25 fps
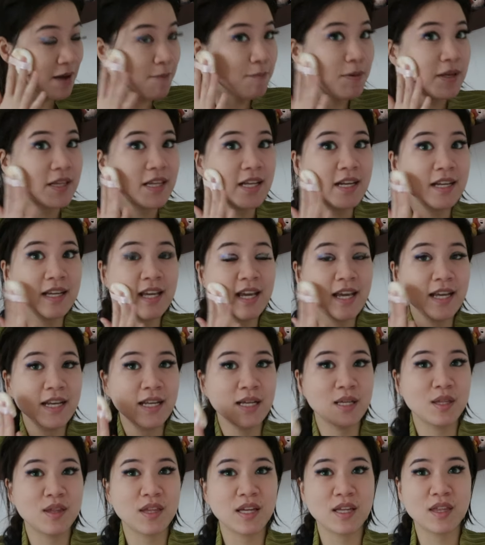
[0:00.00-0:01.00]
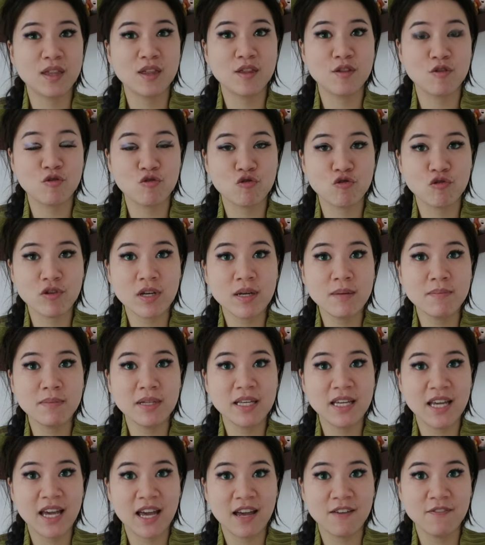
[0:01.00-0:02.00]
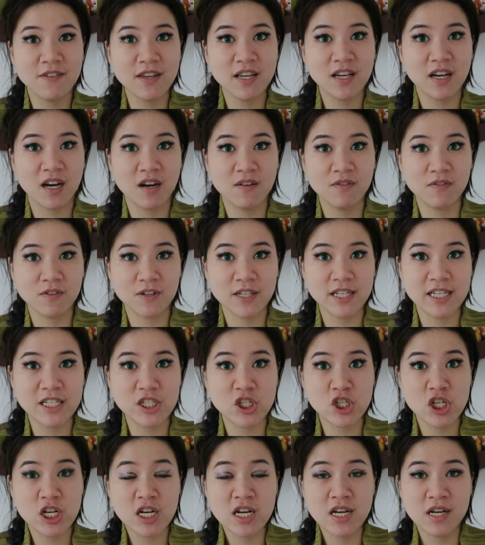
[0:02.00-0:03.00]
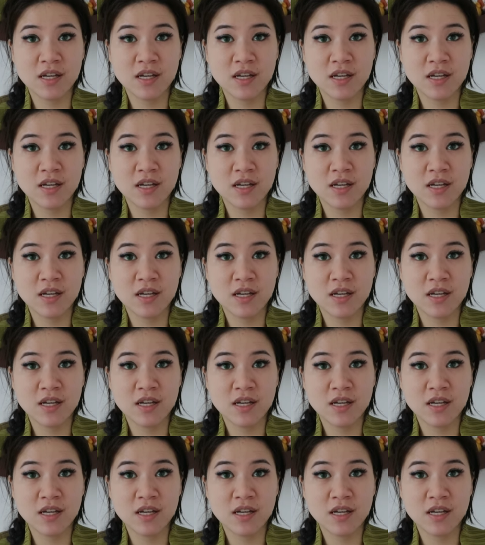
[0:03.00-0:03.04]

But then again, it's extremely heavy coverage.